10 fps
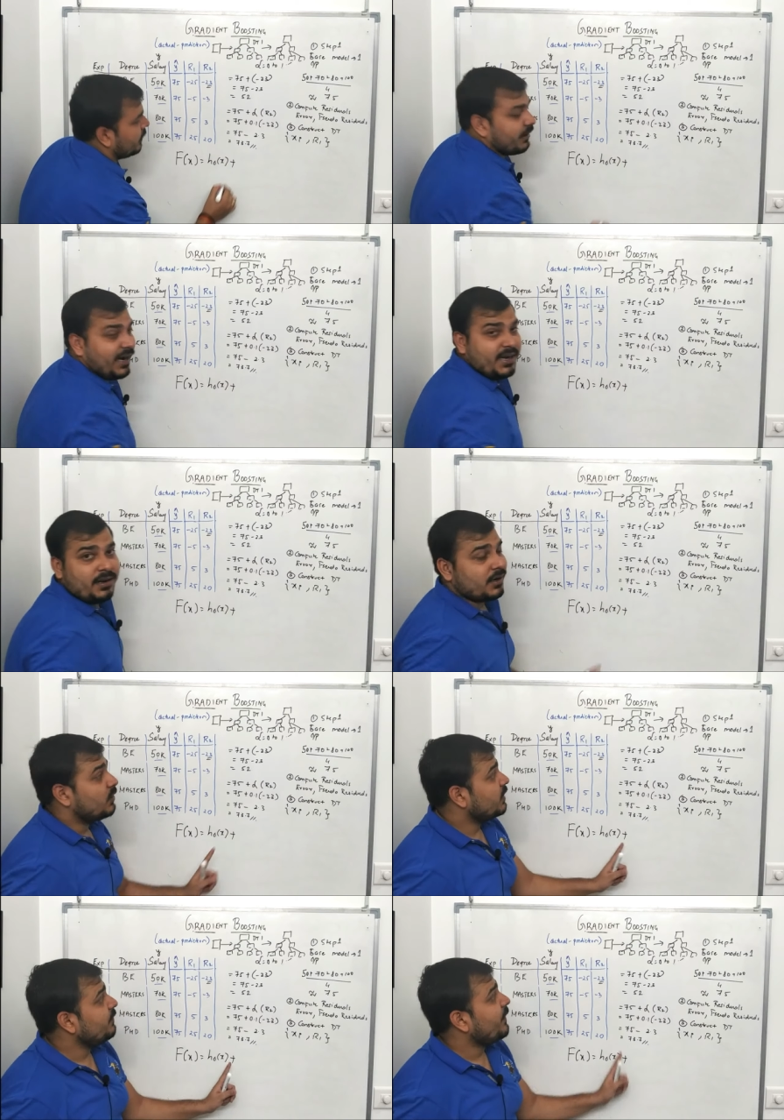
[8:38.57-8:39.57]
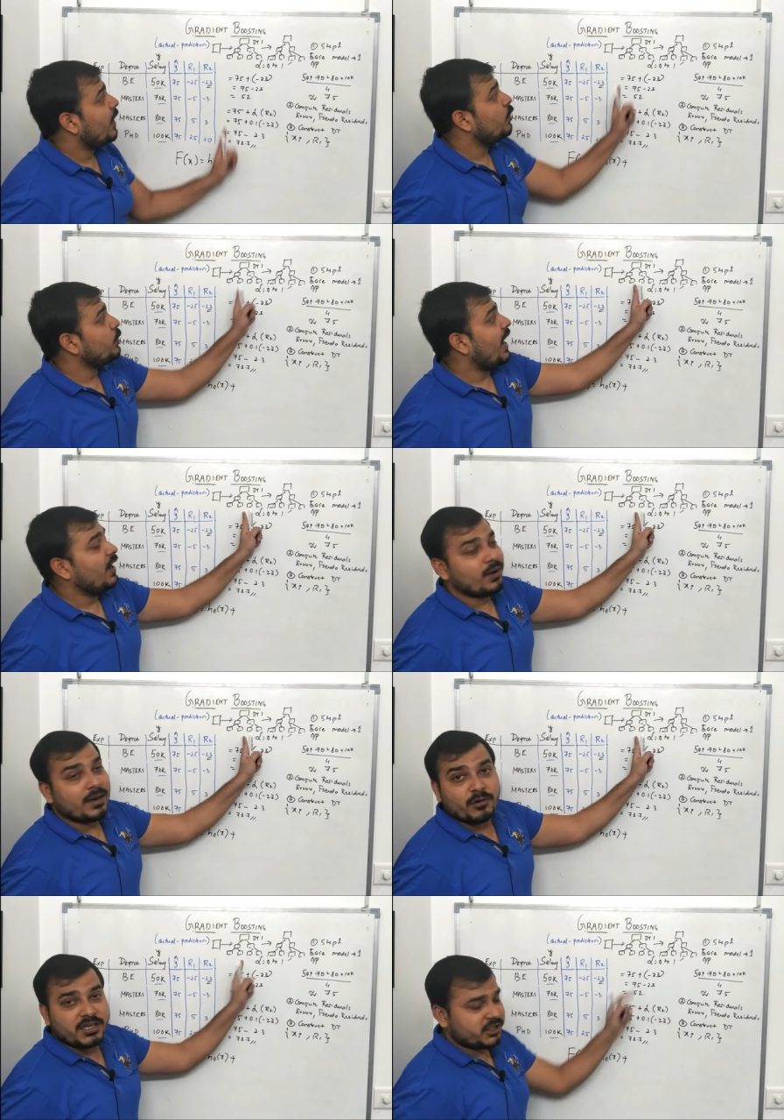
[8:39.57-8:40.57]
right? Now if I want to add
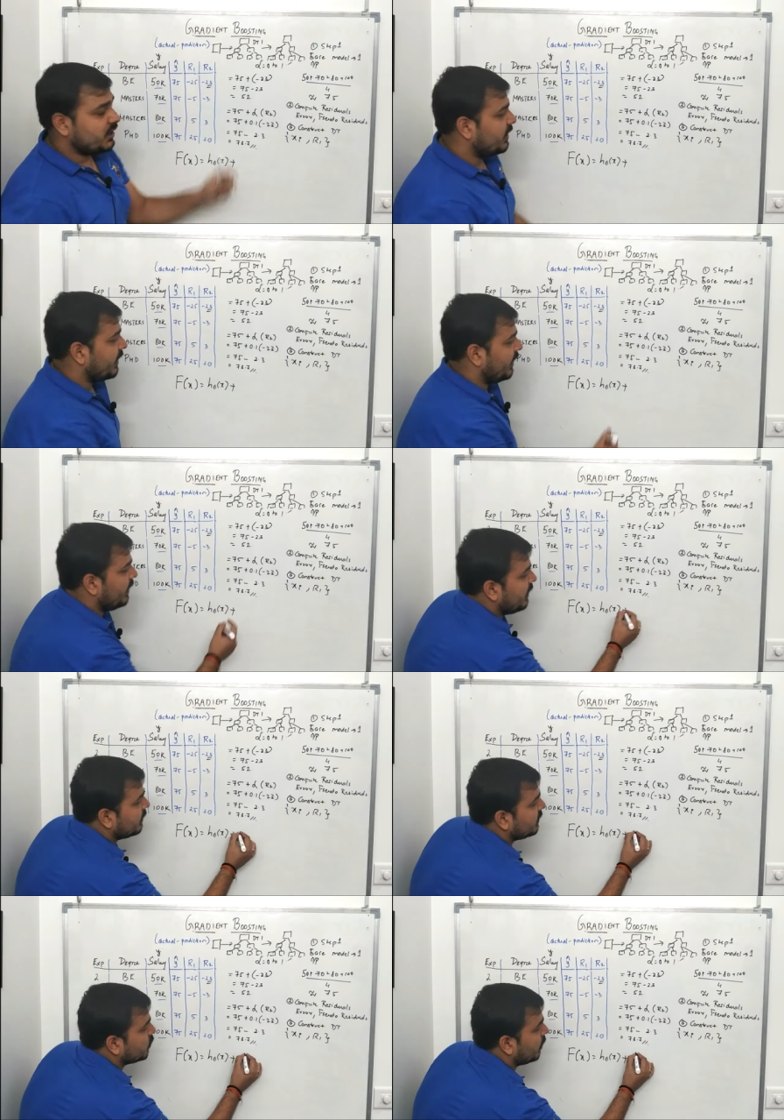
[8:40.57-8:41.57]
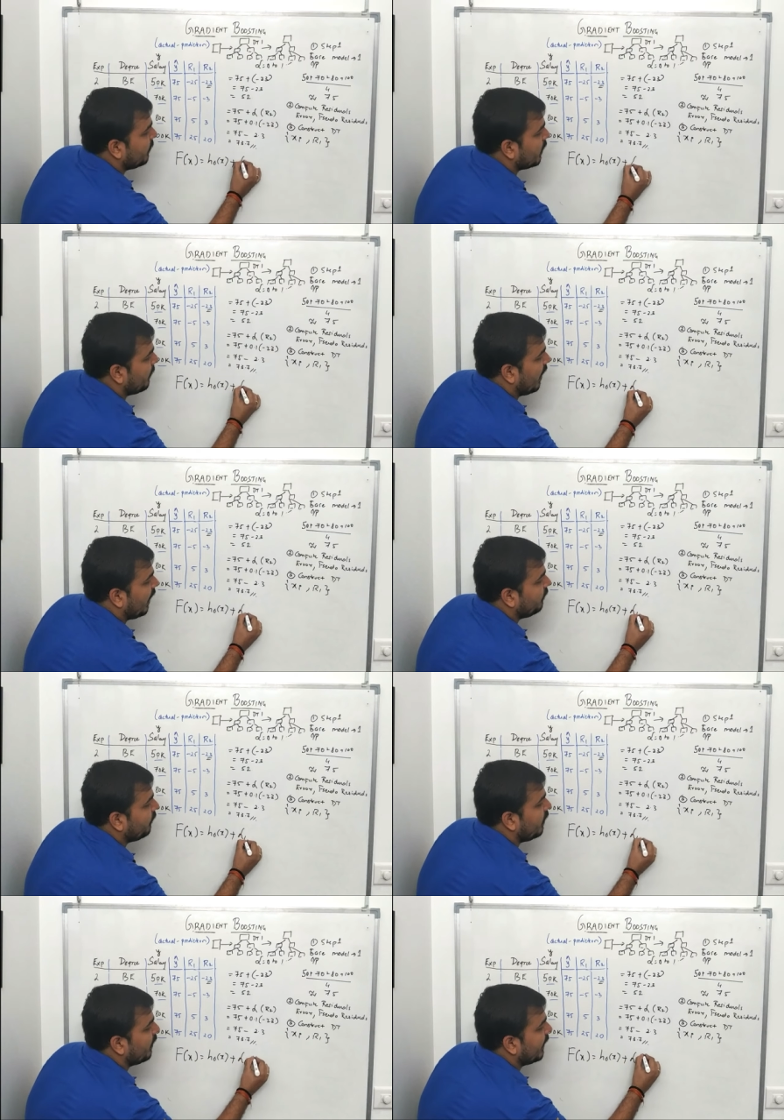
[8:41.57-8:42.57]
one more decision tree, this will become
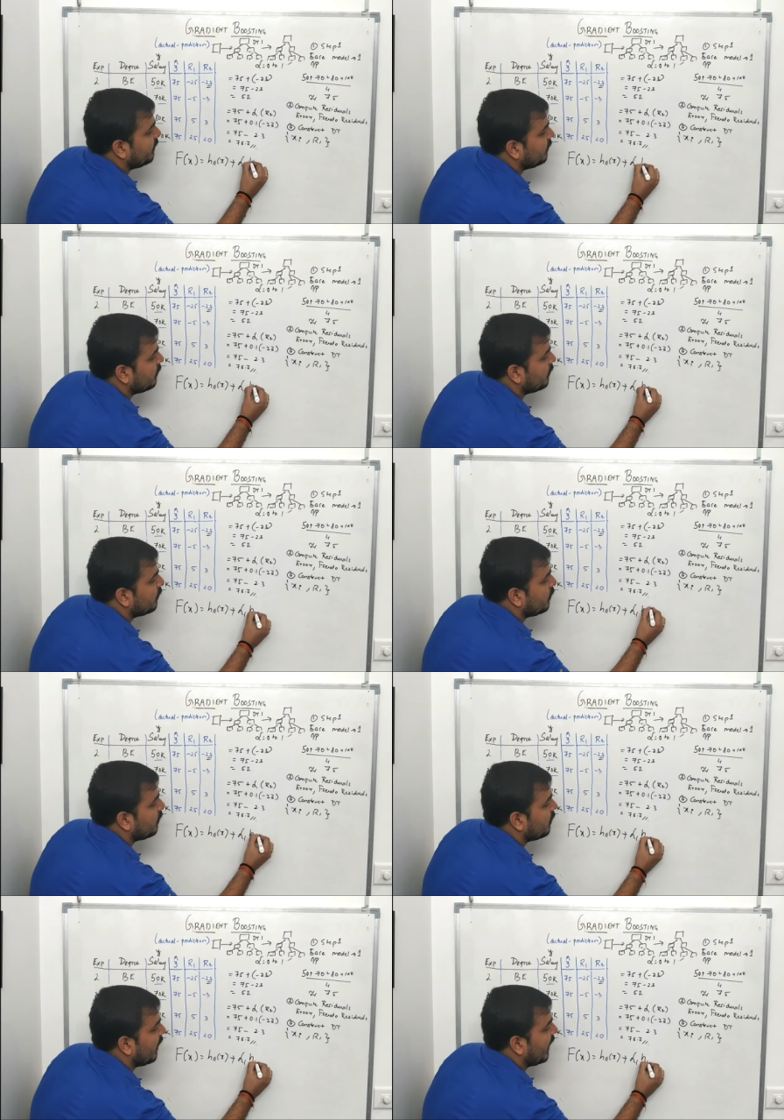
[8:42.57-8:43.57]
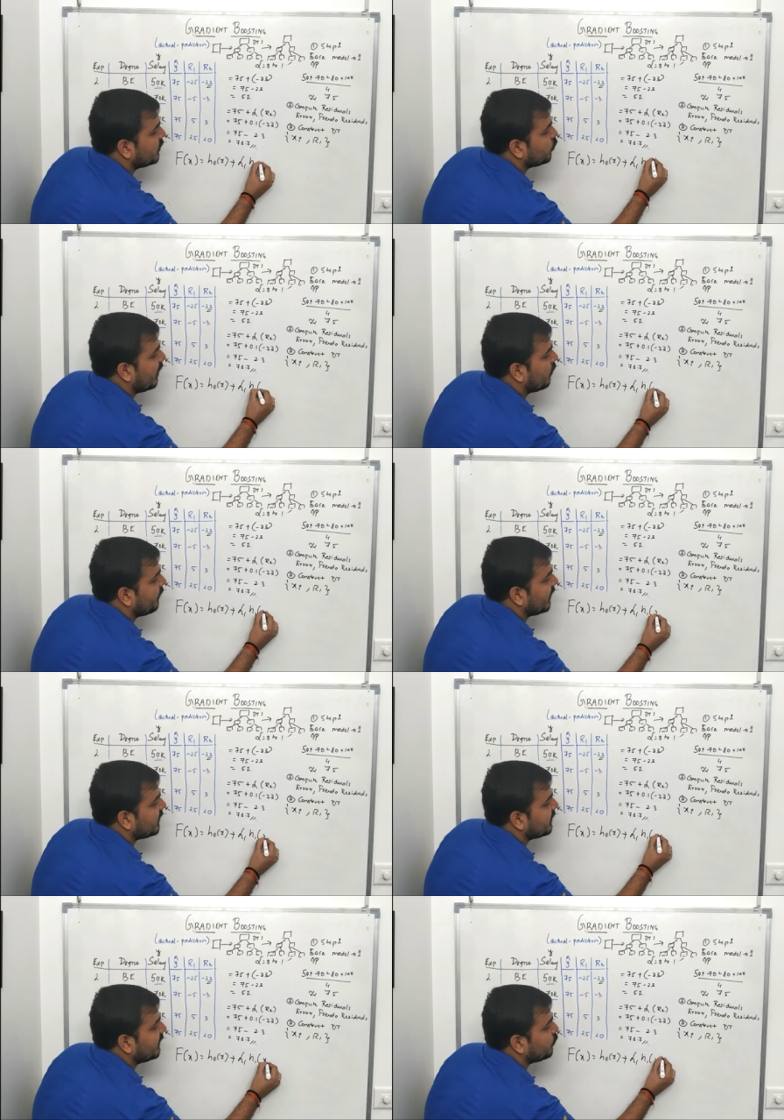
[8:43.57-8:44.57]
alpha 1, h1 of
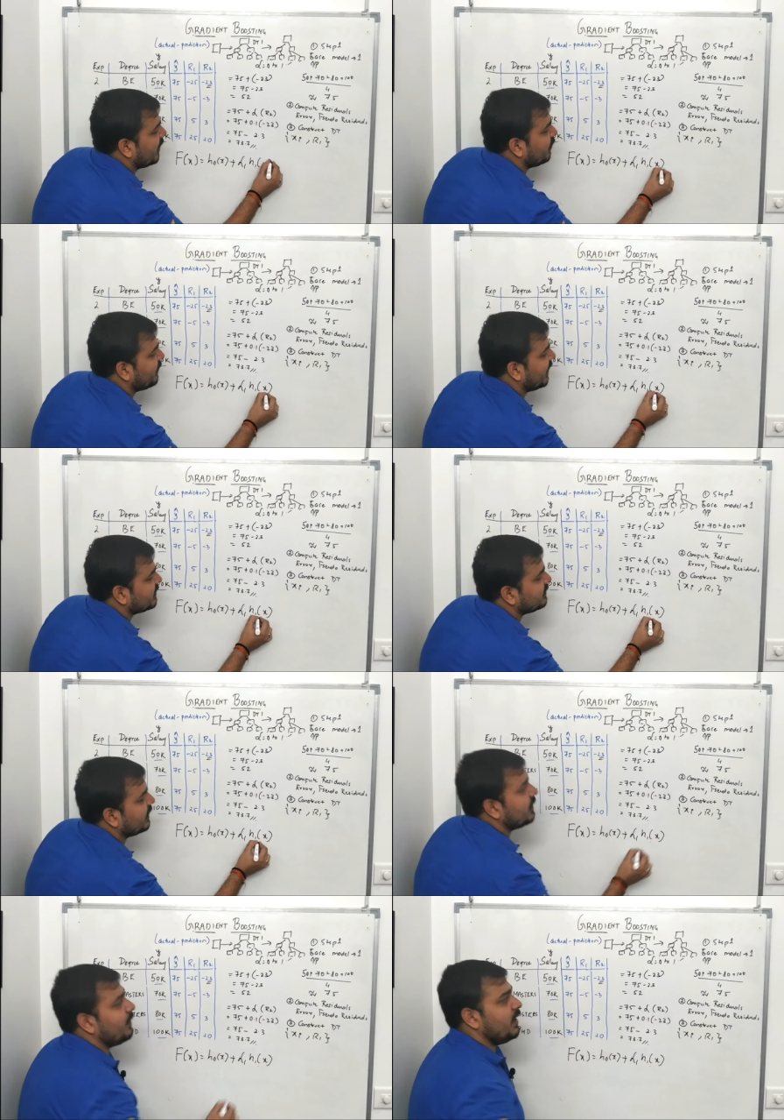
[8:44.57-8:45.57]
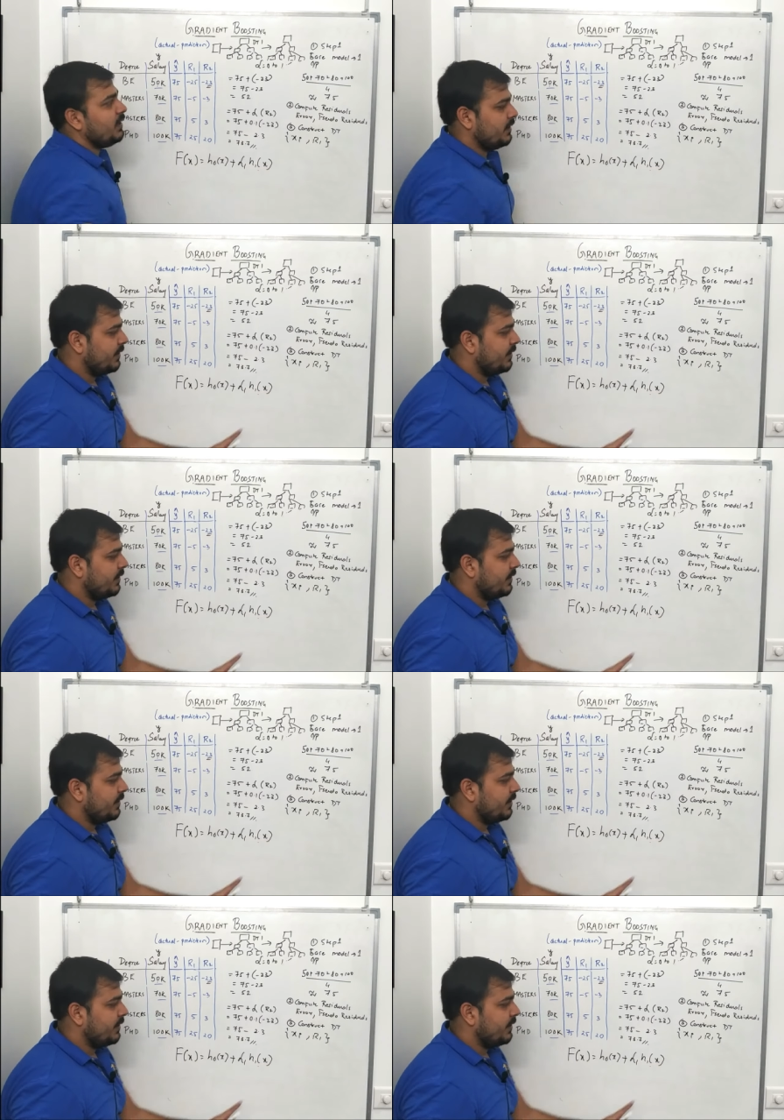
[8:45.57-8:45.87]
x. h1 of x is nothing but,